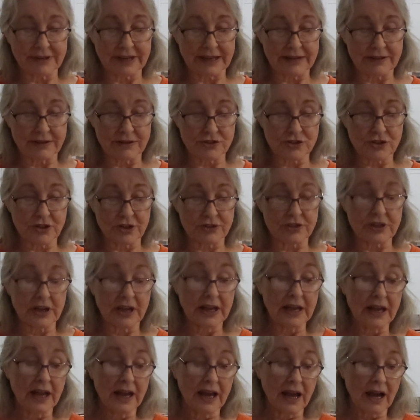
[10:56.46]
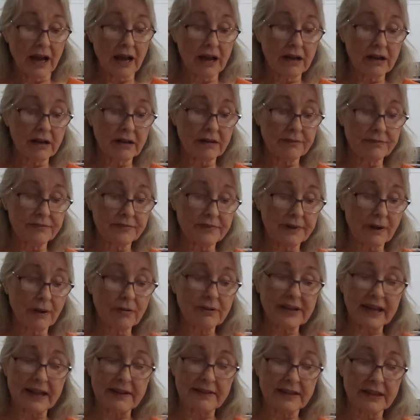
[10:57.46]
Okay, the judge.
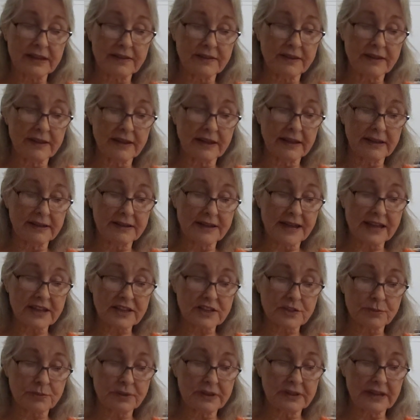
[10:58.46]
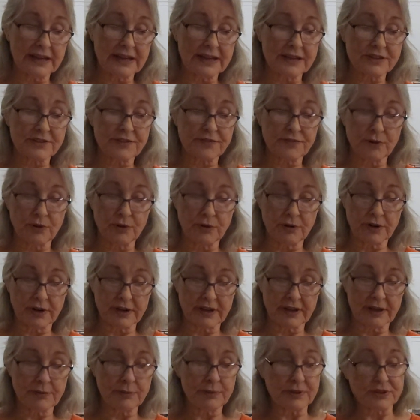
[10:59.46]
Okay, then the next one is
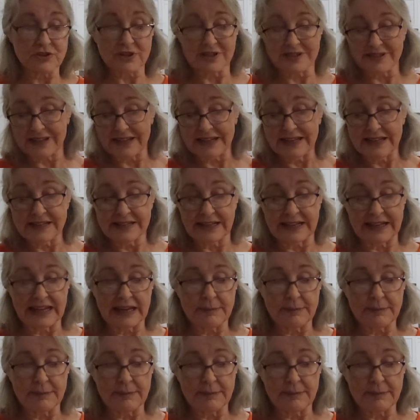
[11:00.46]
Florida, which is easy.